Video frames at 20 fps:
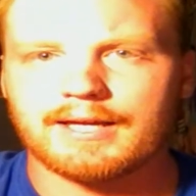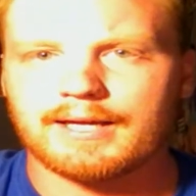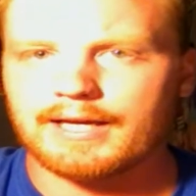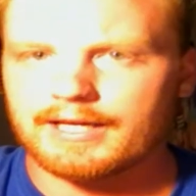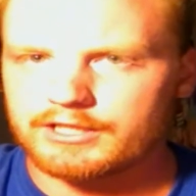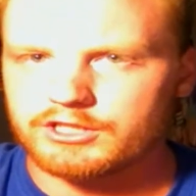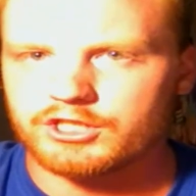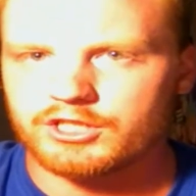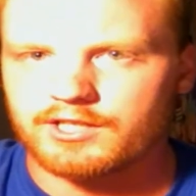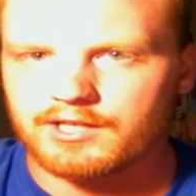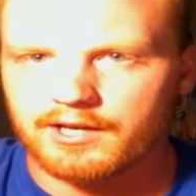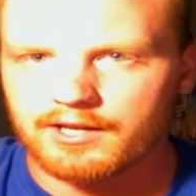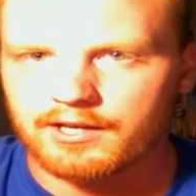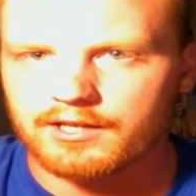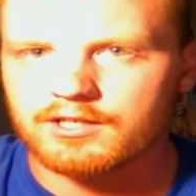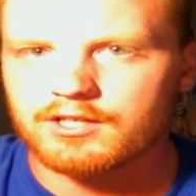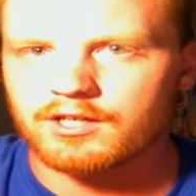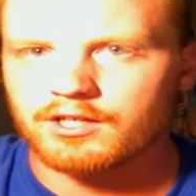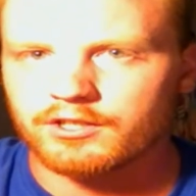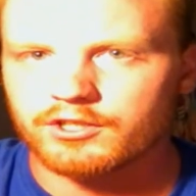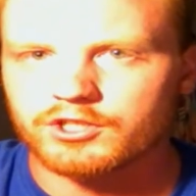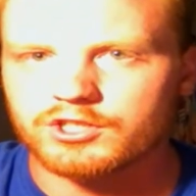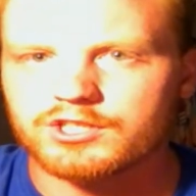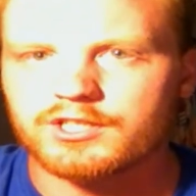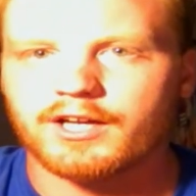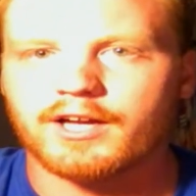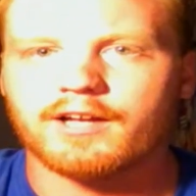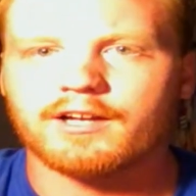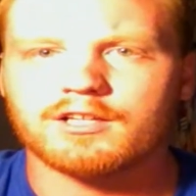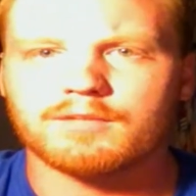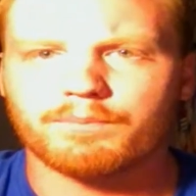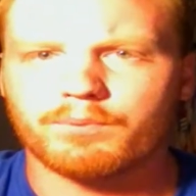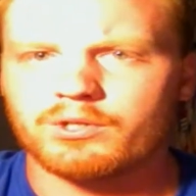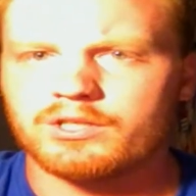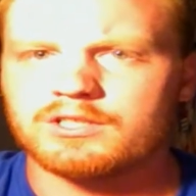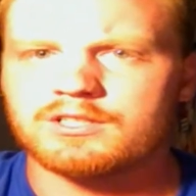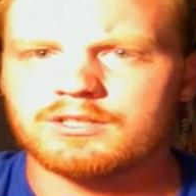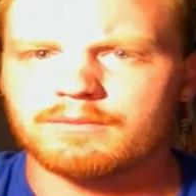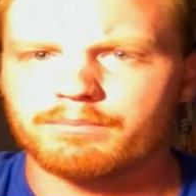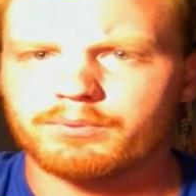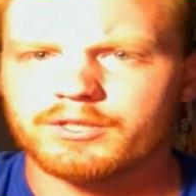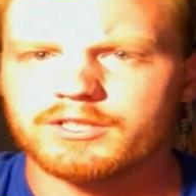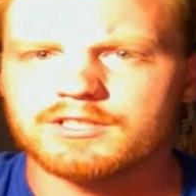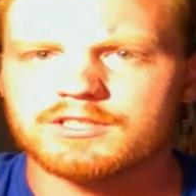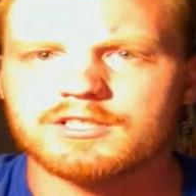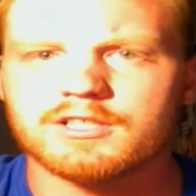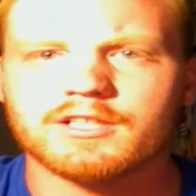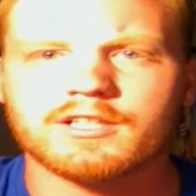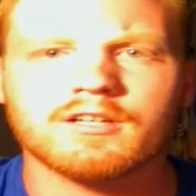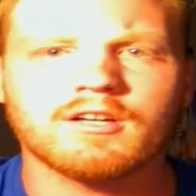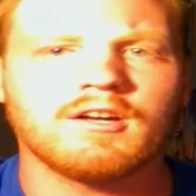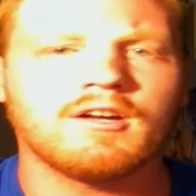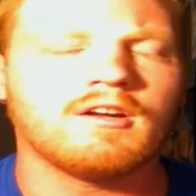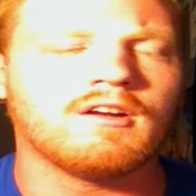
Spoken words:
educating to understand. It's pretty simplistic.